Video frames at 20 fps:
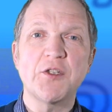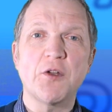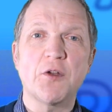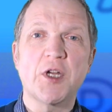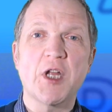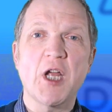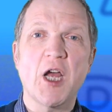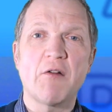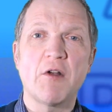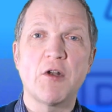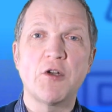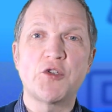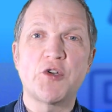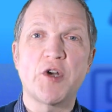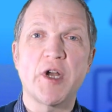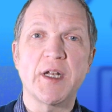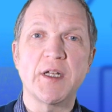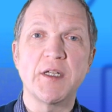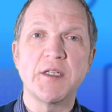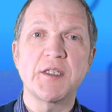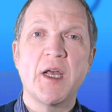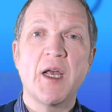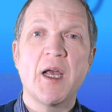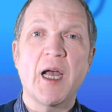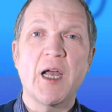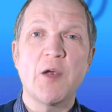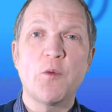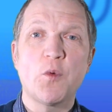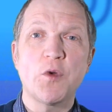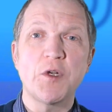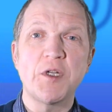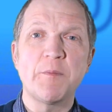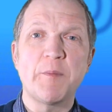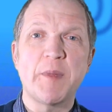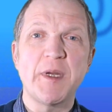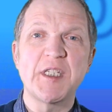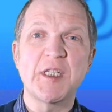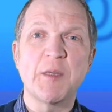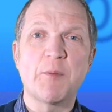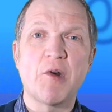on current trends, I wouldn't
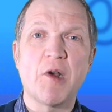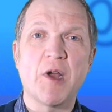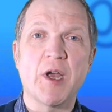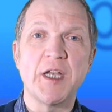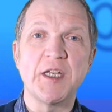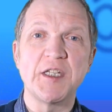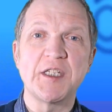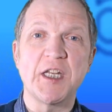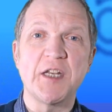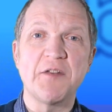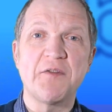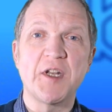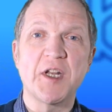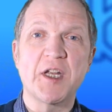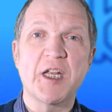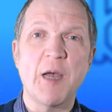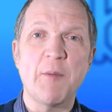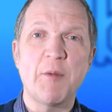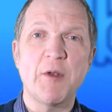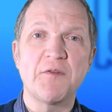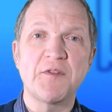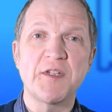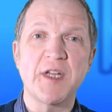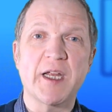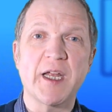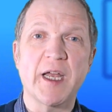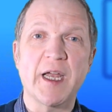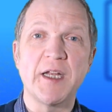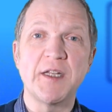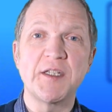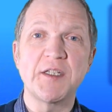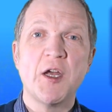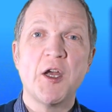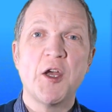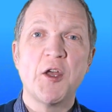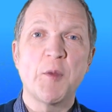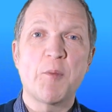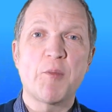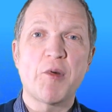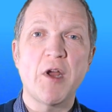be surprised if in a couple of decades
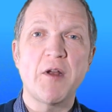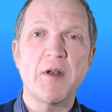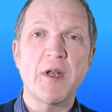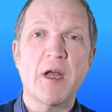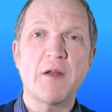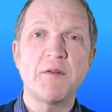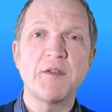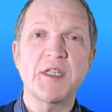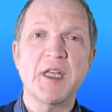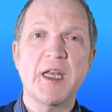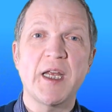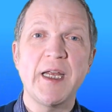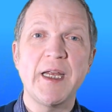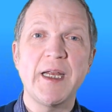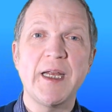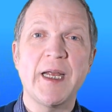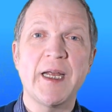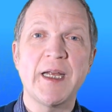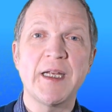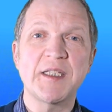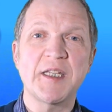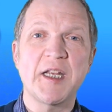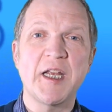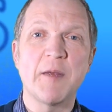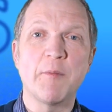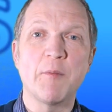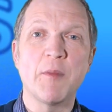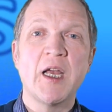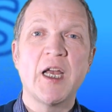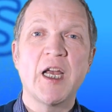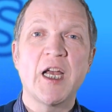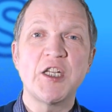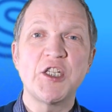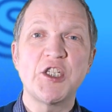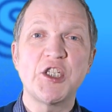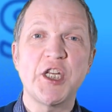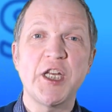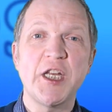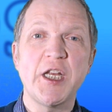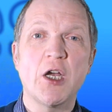the pronouns he, his, him and
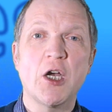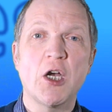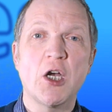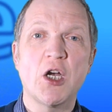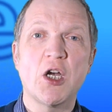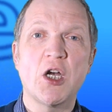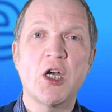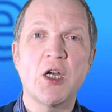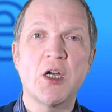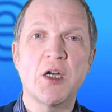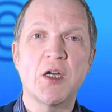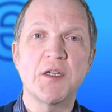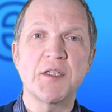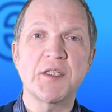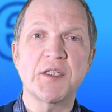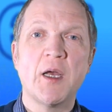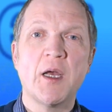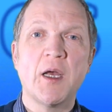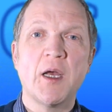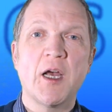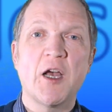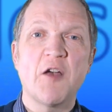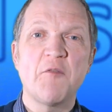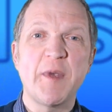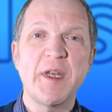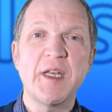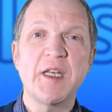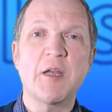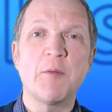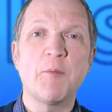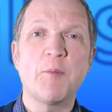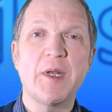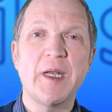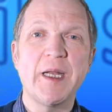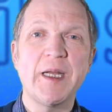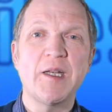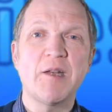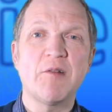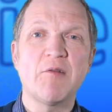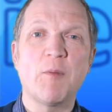she, her, hers have been
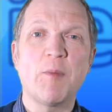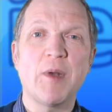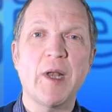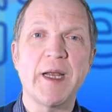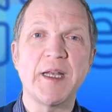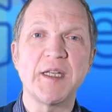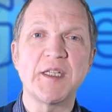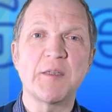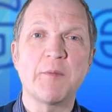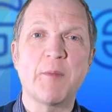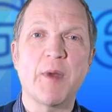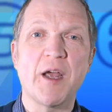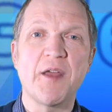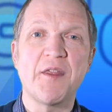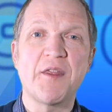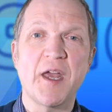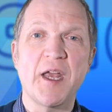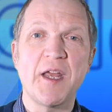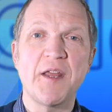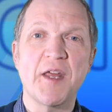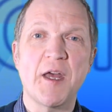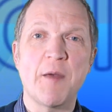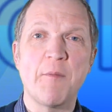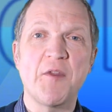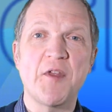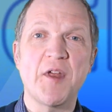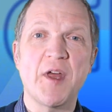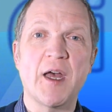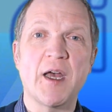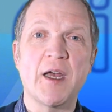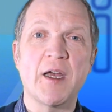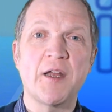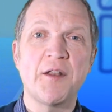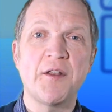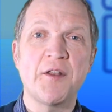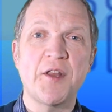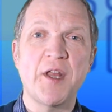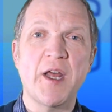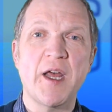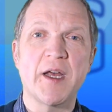completely replaced by they, them, their
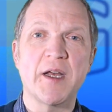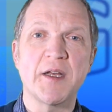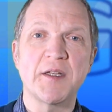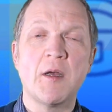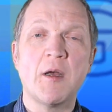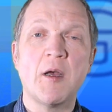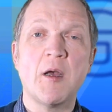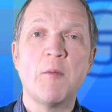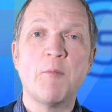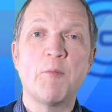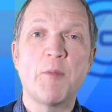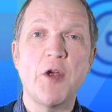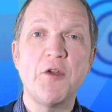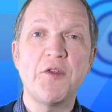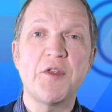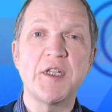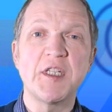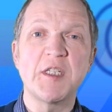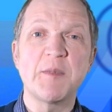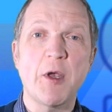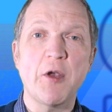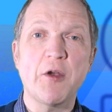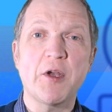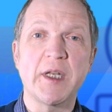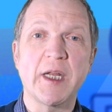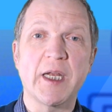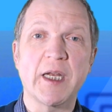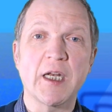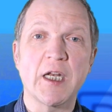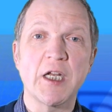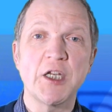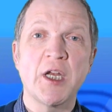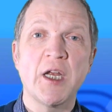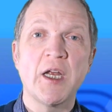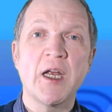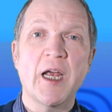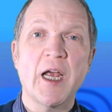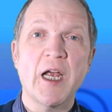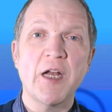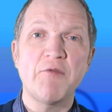and theirs, both in spoken English
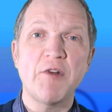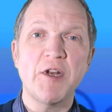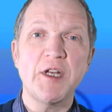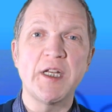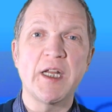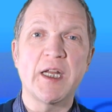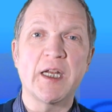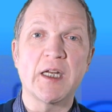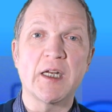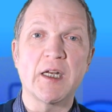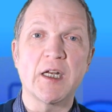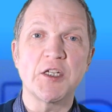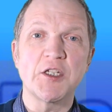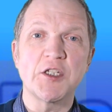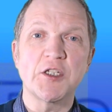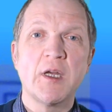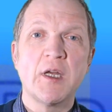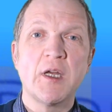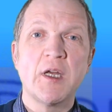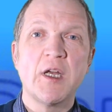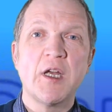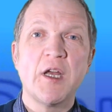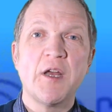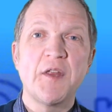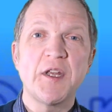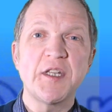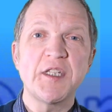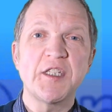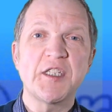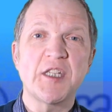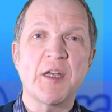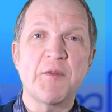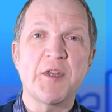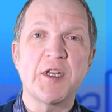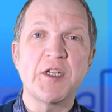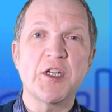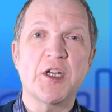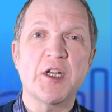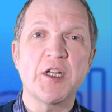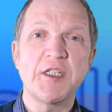and written English. This is
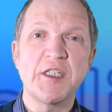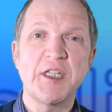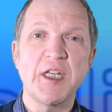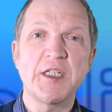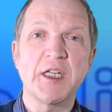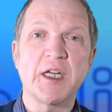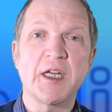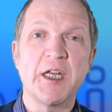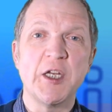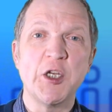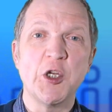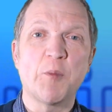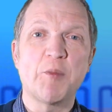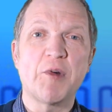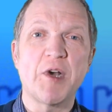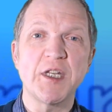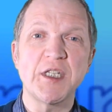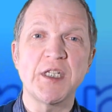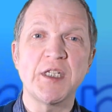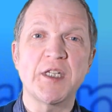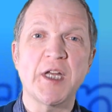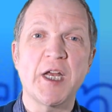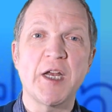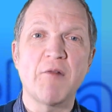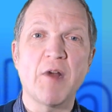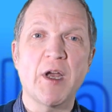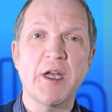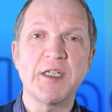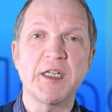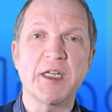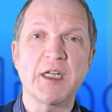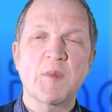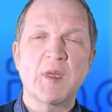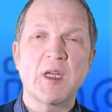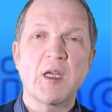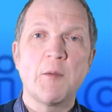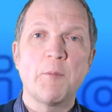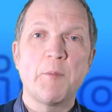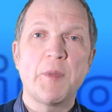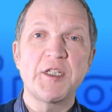something to consider in your present-day writing,
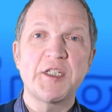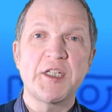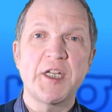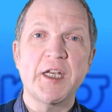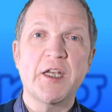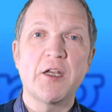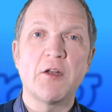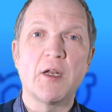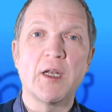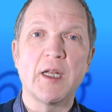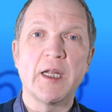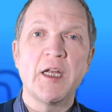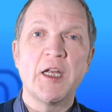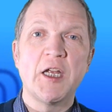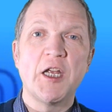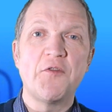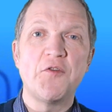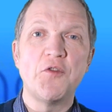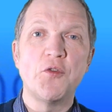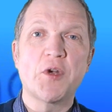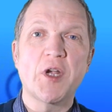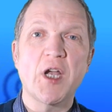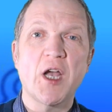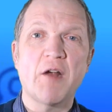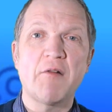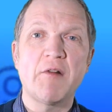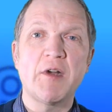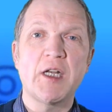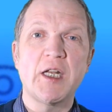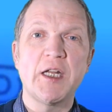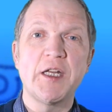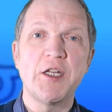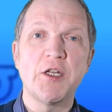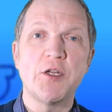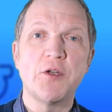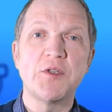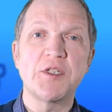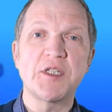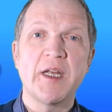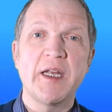particularly if you currently
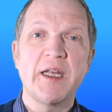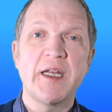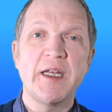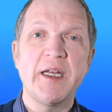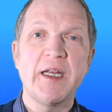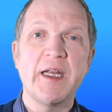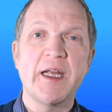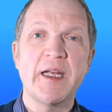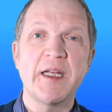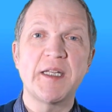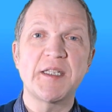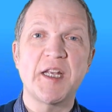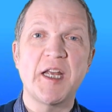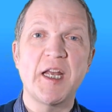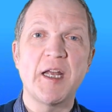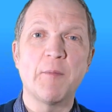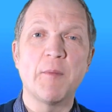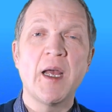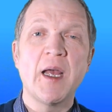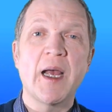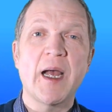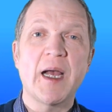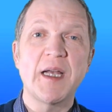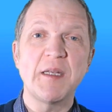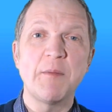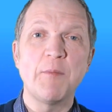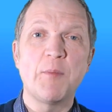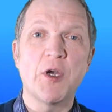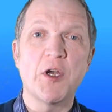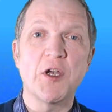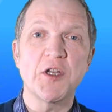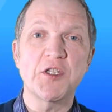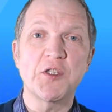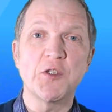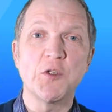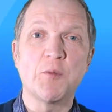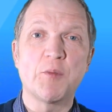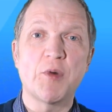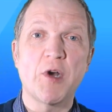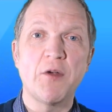use he, his, him as
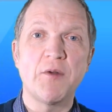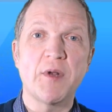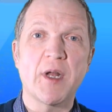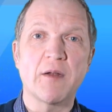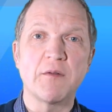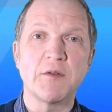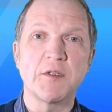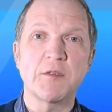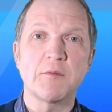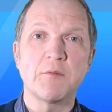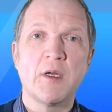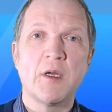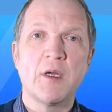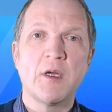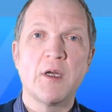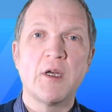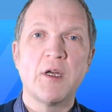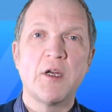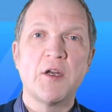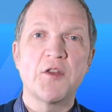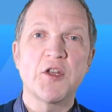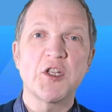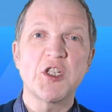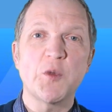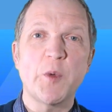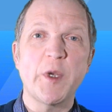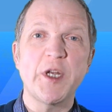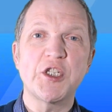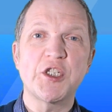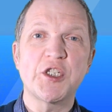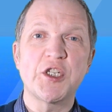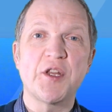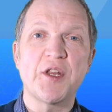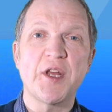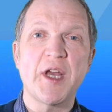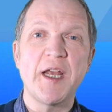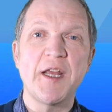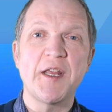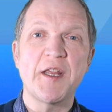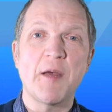impersonal pronouns. The switch to
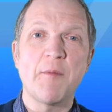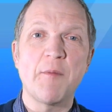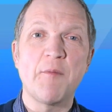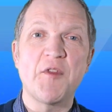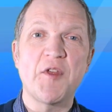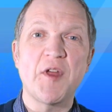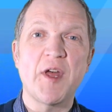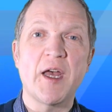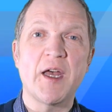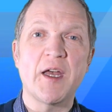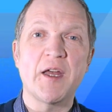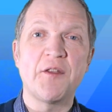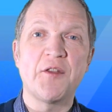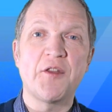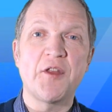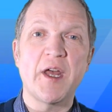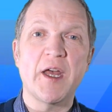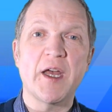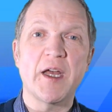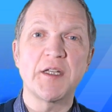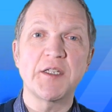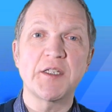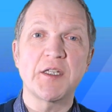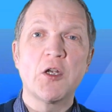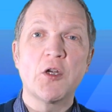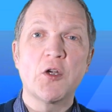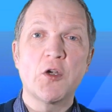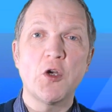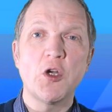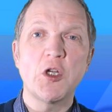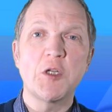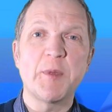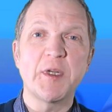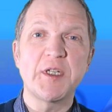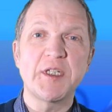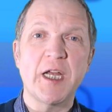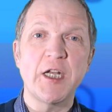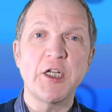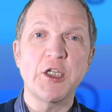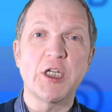they, them, their and theirs could
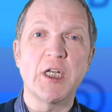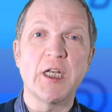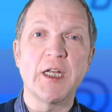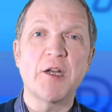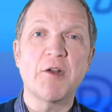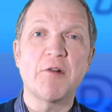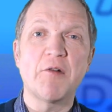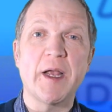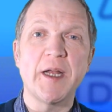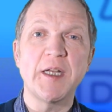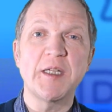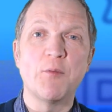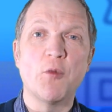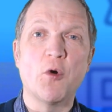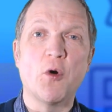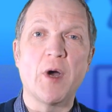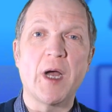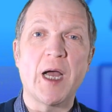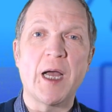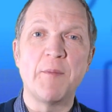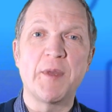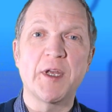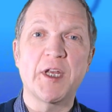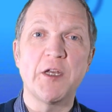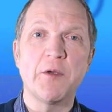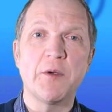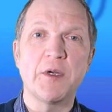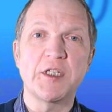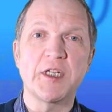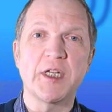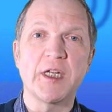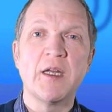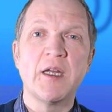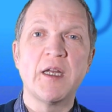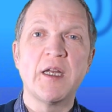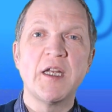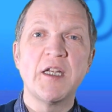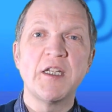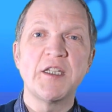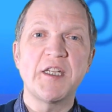potentially create more ambiguity,
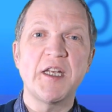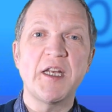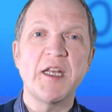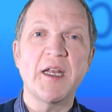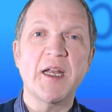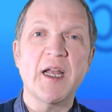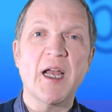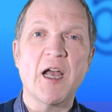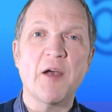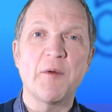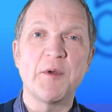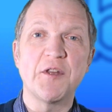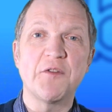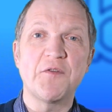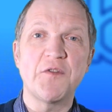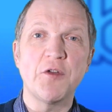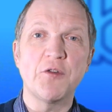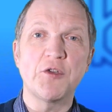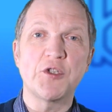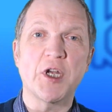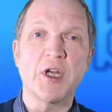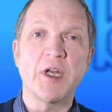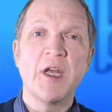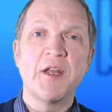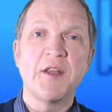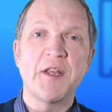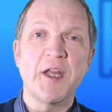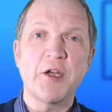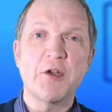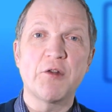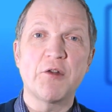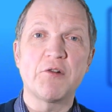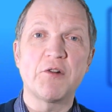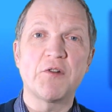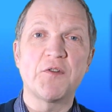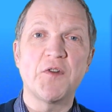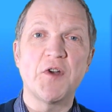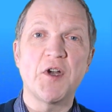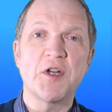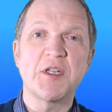seeing how in the future they could
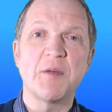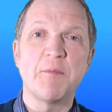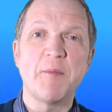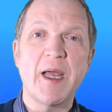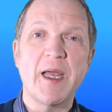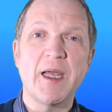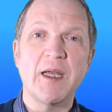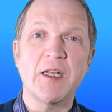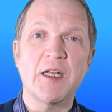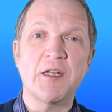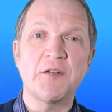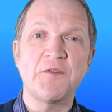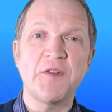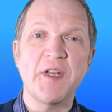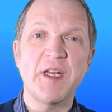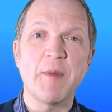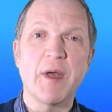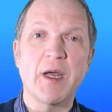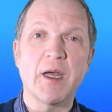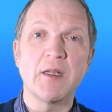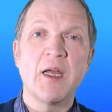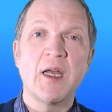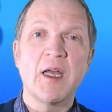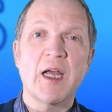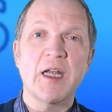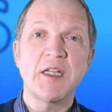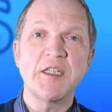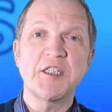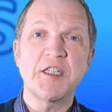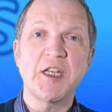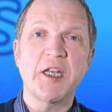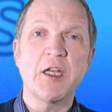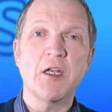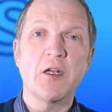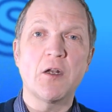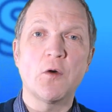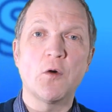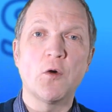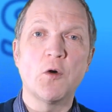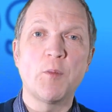refer to male and female and
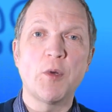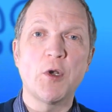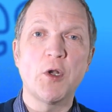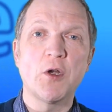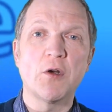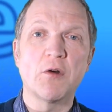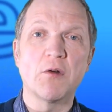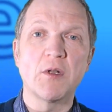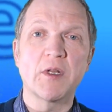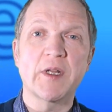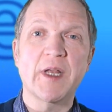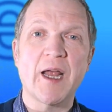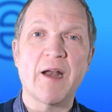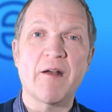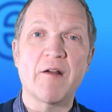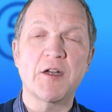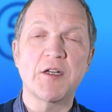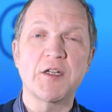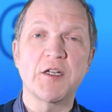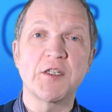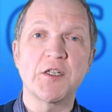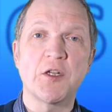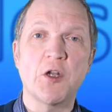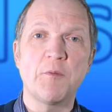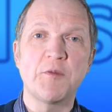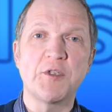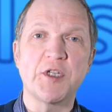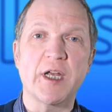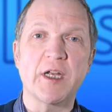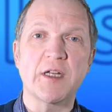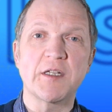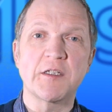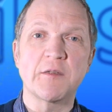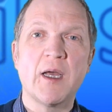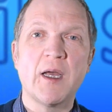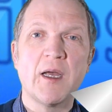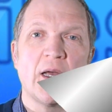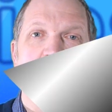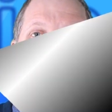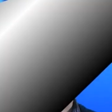singular or plural characters and objects.
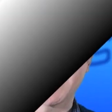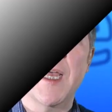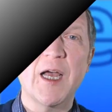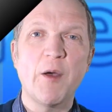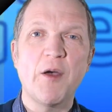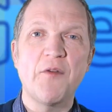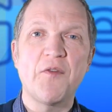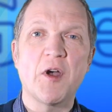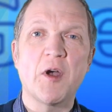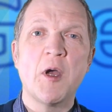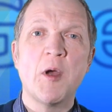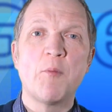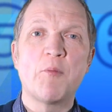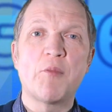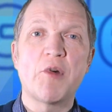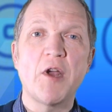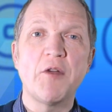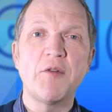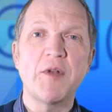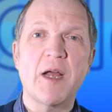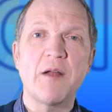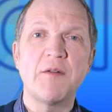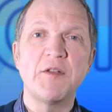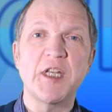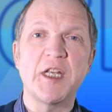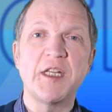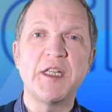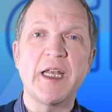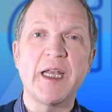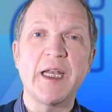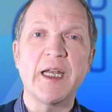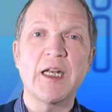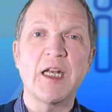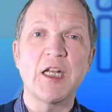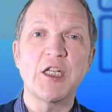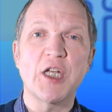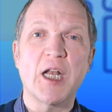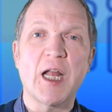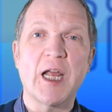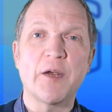However, pronouns in the
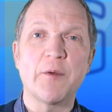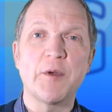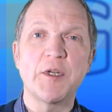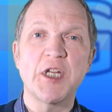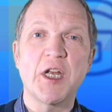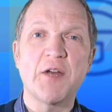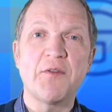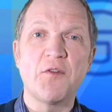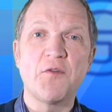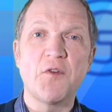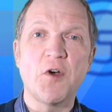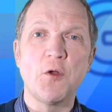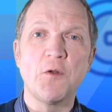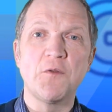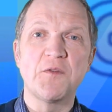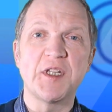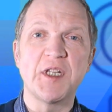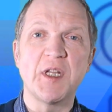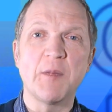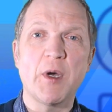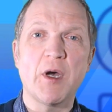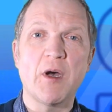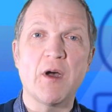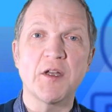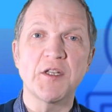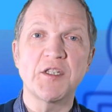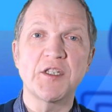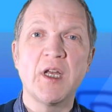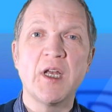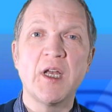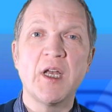English language have evolved in the past,